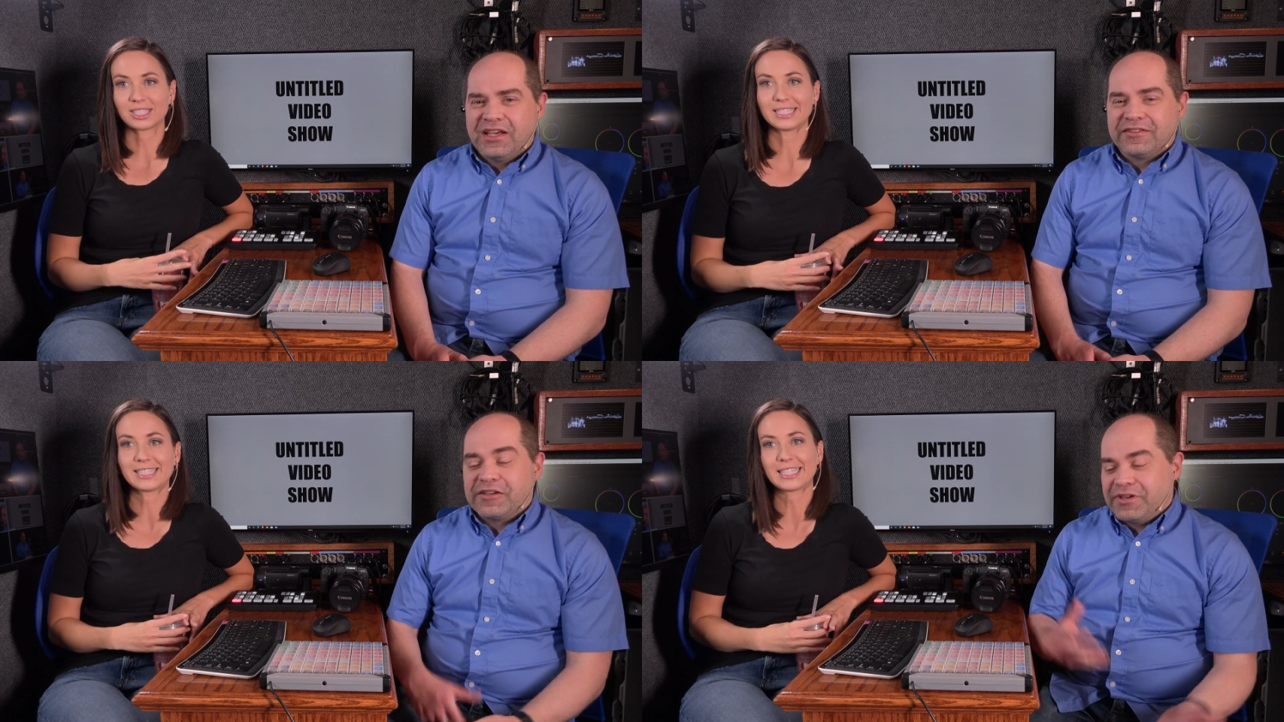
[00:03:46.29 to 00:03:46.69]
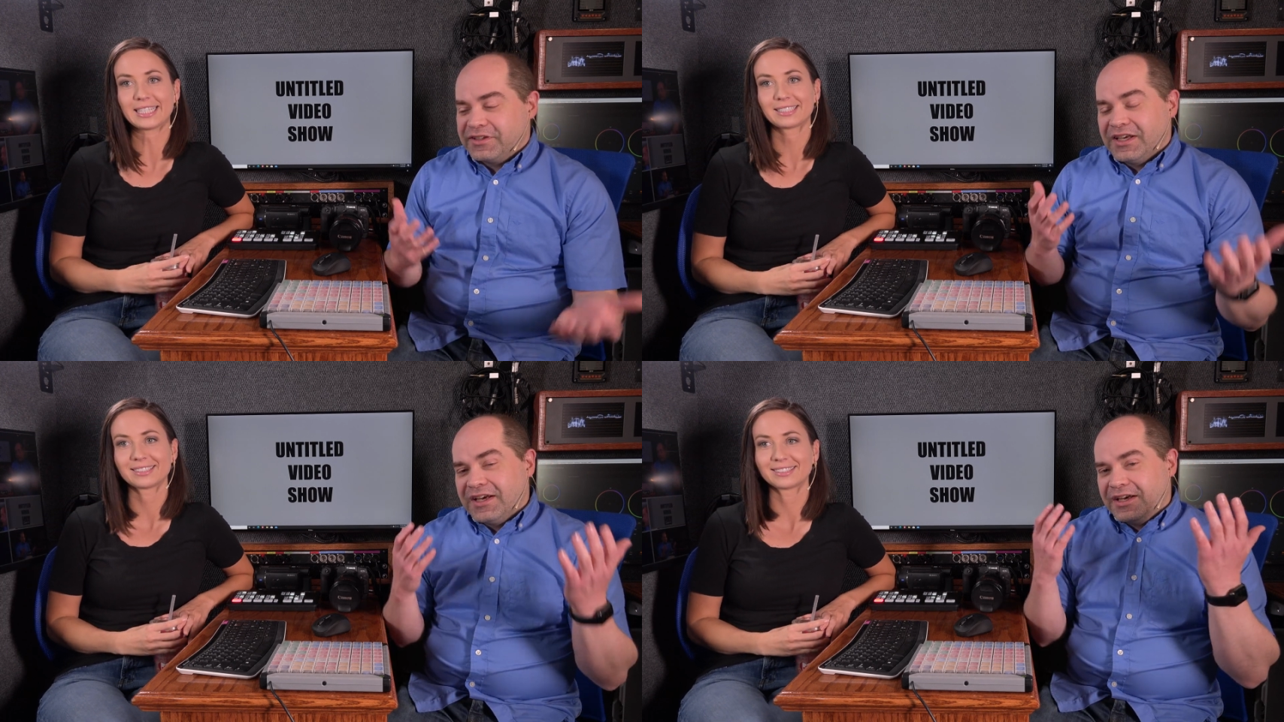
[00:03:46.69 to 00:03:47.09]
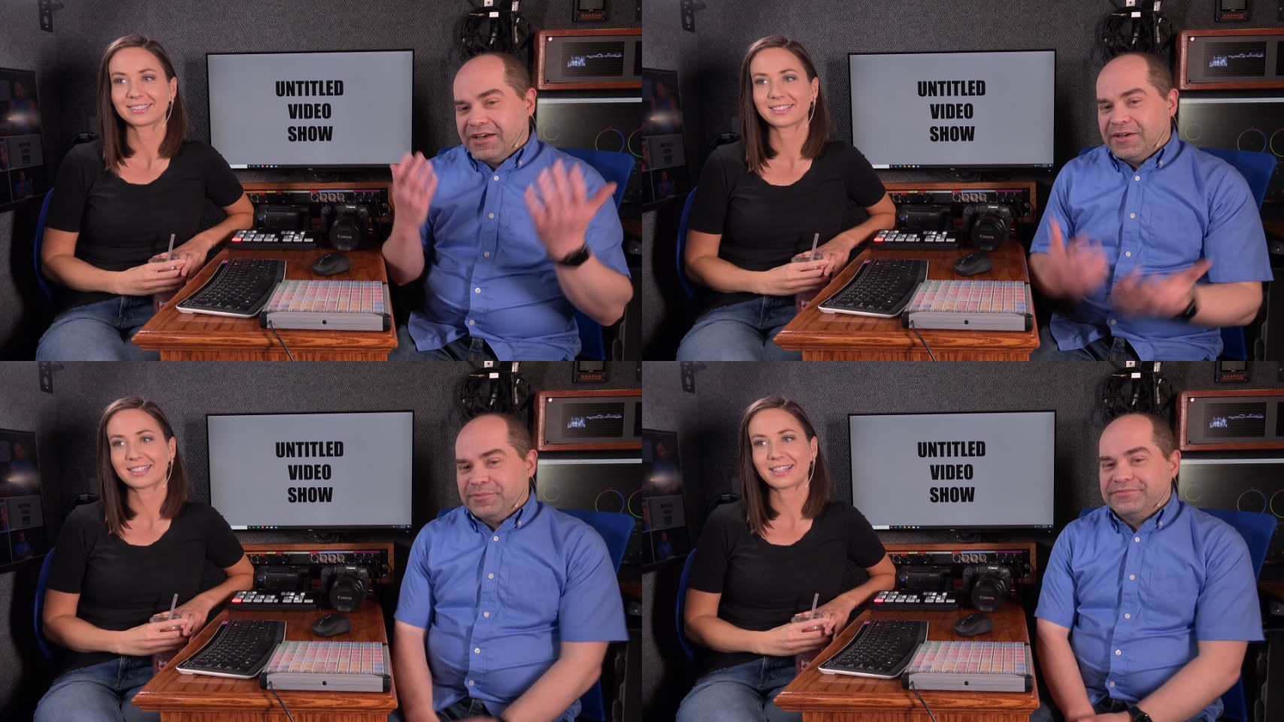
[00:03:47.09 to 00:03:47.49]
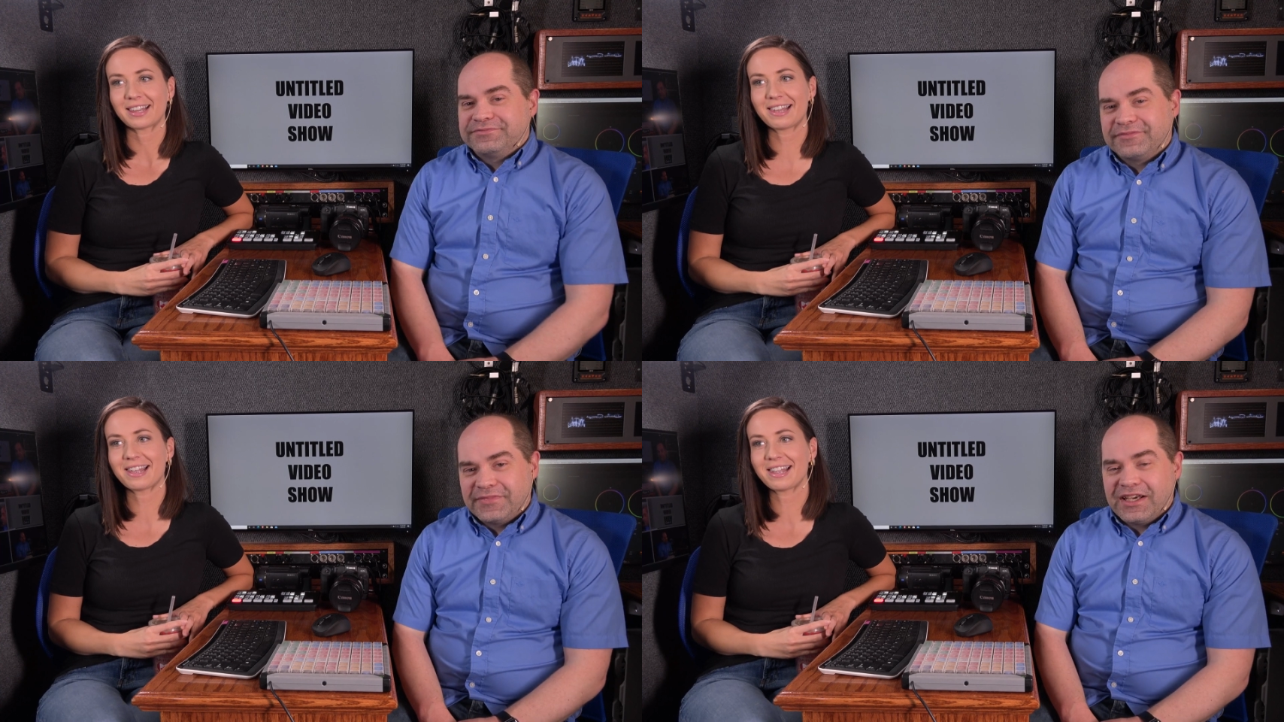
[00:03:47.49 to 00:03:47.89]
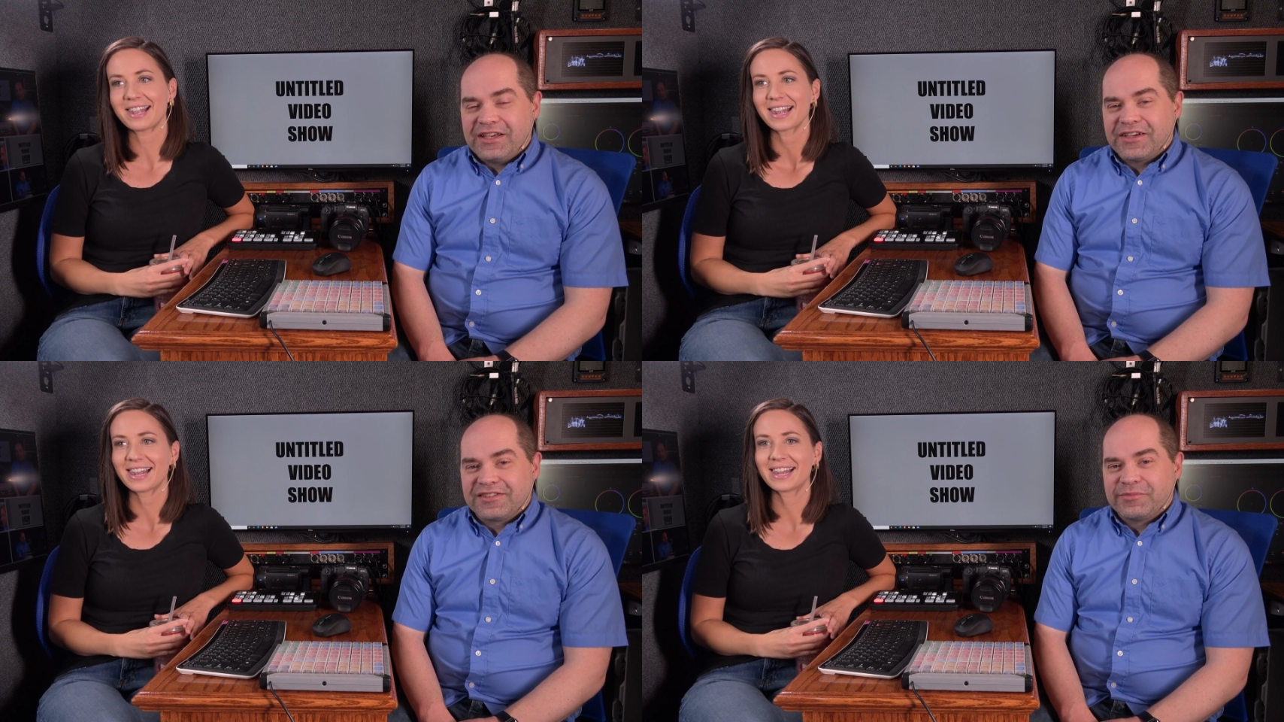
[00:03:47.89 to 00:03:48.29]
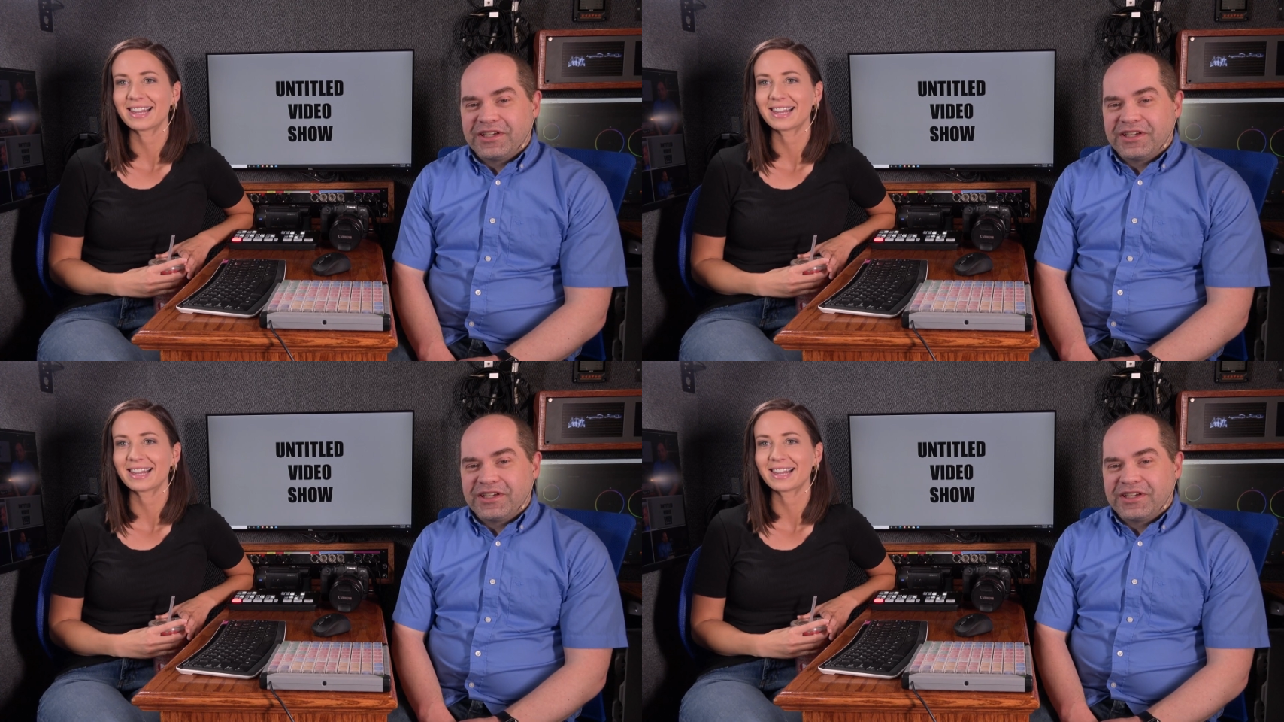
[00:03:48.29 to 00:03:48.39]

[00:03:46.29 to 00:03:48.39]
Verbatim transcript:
Speaker 1: anyway, yeah, you got some